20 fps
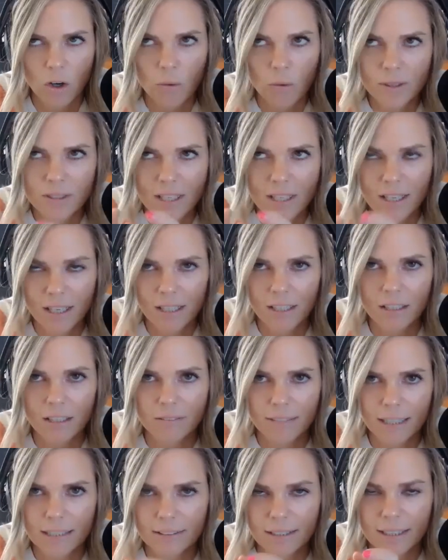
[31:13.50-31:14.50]
always a hit
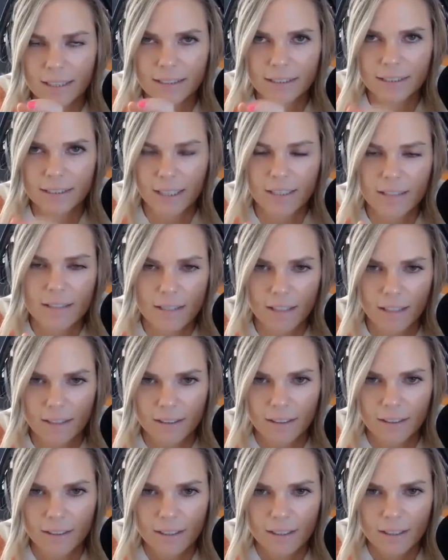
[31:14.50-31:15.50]
around like dancing
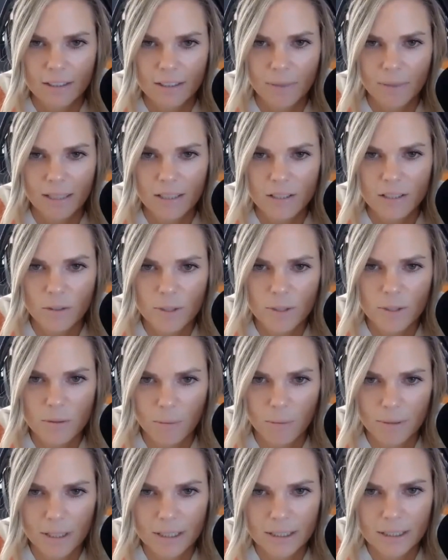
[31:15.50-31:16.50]
because my kids always
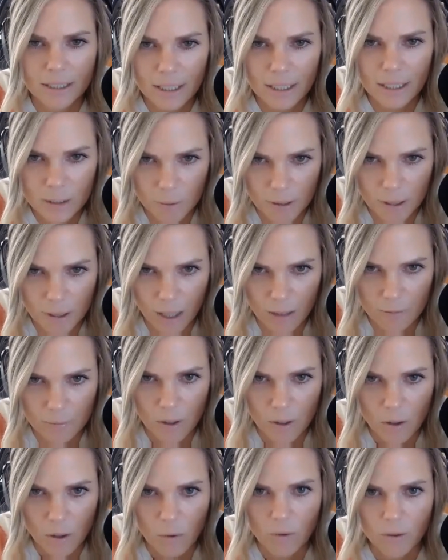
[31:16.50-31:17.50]
want me to dance with them
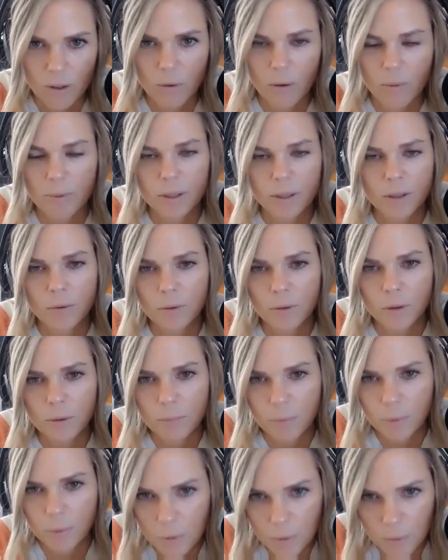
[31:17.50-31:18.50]
or they want me to go in the
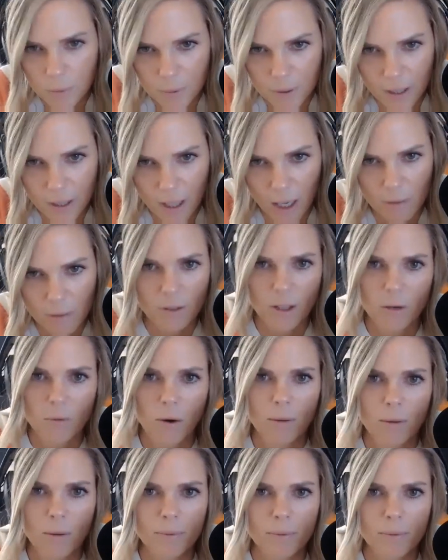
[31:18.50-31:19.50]
pool with them or they
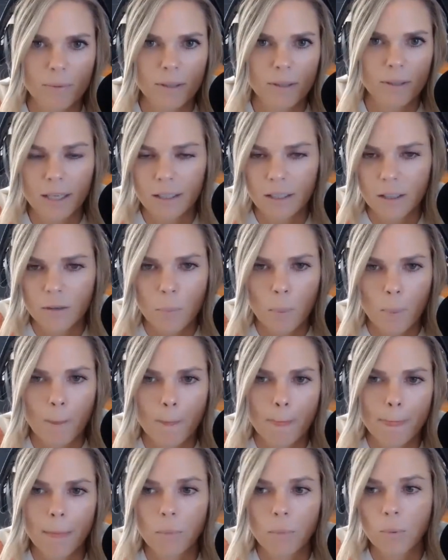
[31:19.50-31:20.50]
want me to like
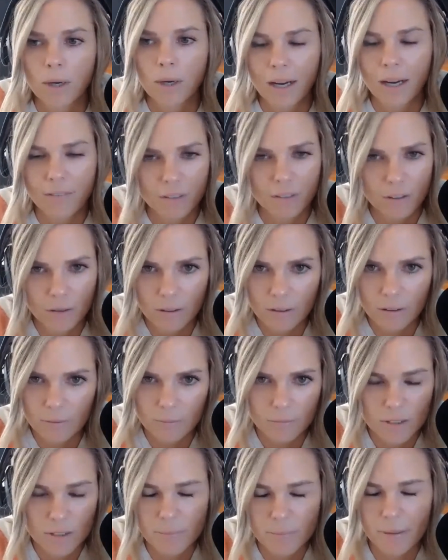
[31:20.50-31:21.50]
whatever,
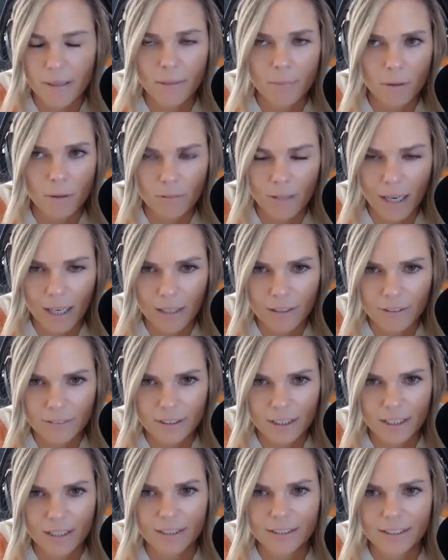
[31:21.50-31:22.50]
spin them
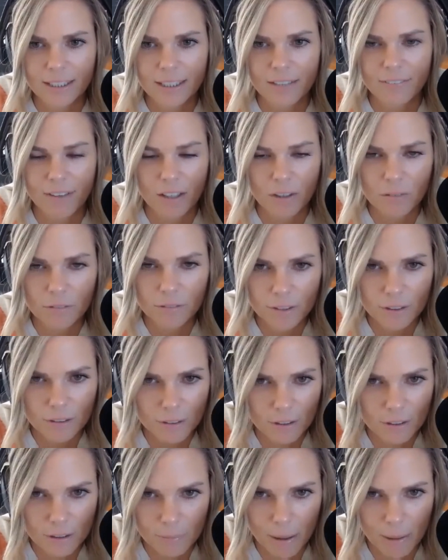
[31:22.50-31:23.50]
around. And it's like, if I don't feel
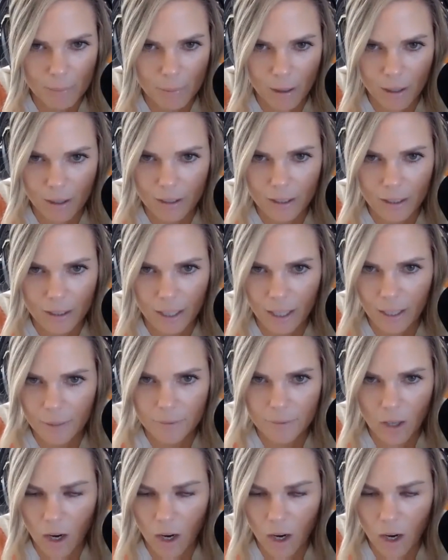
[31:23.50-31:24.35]
good in my body, like I'm